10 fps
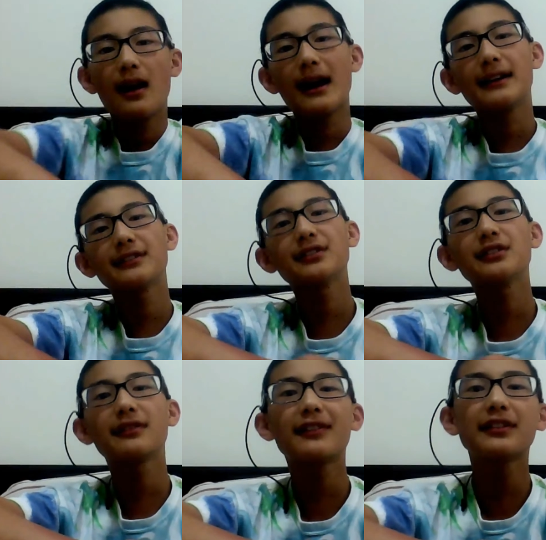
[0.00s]
Alright, so
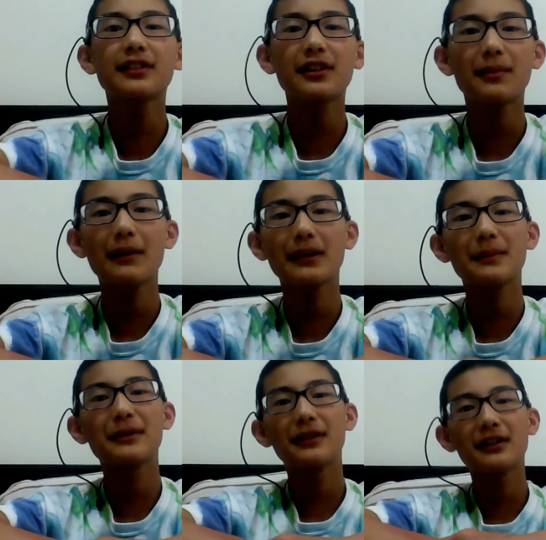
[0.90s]
the first thing you're probably going
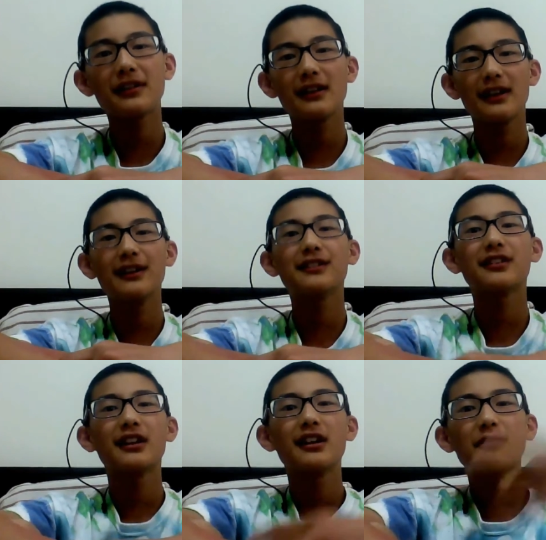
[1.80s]
to be wondering
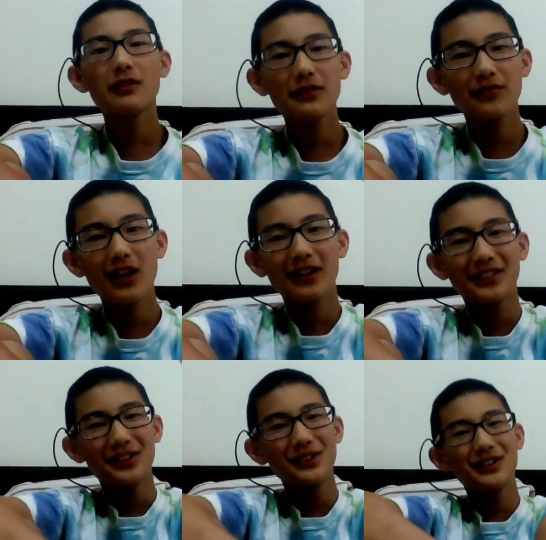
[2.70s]
is, where did vlog
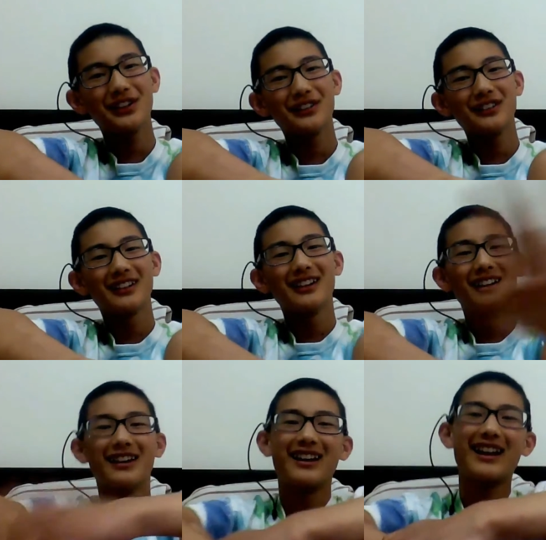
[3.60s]
2 go?
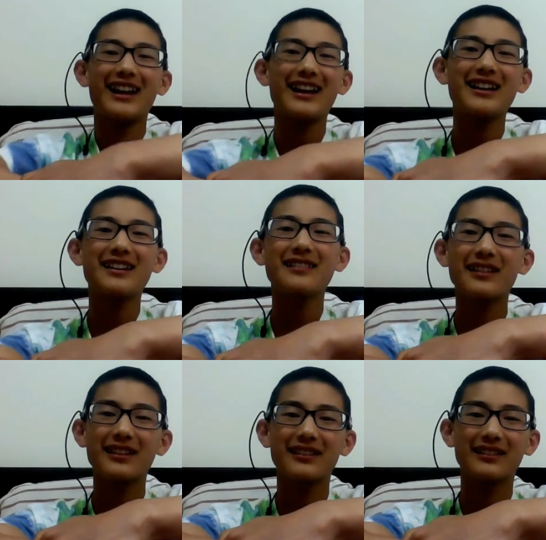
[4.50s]
And...